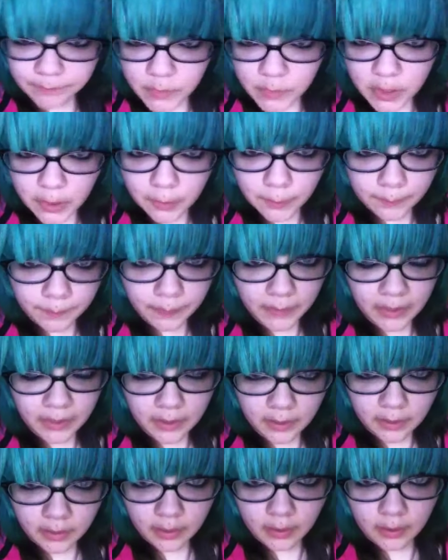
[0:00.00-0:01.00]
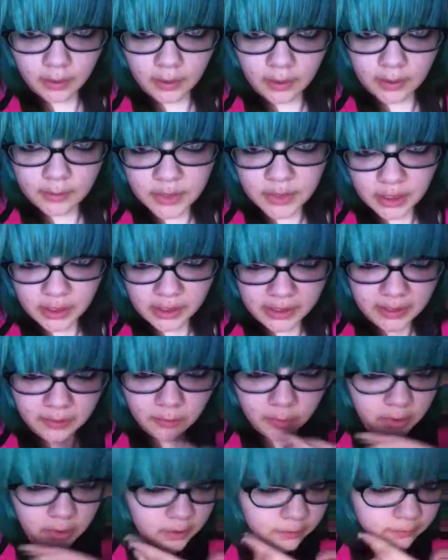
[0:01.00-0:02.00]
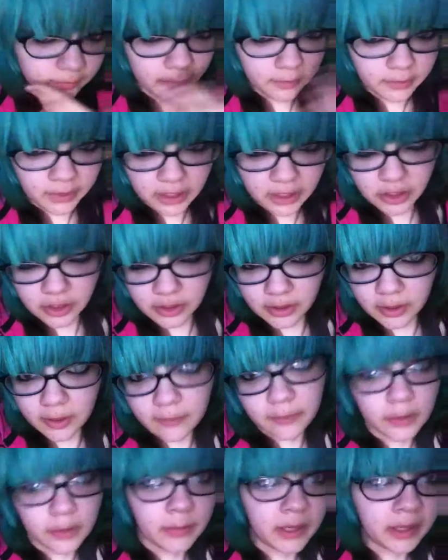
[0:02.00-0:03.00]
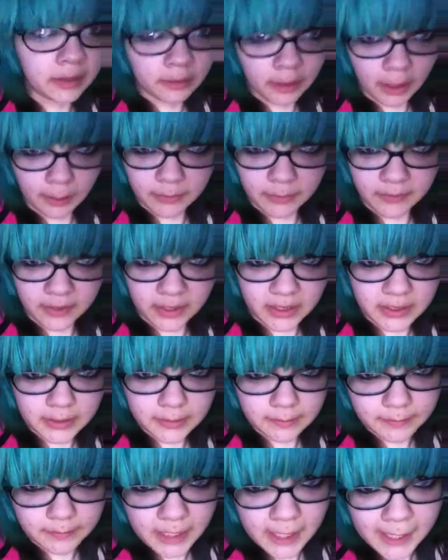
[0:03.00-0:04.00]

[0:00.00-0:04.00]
So, and I'm sorry I didn't wear enough foundation to cover up my crappy face.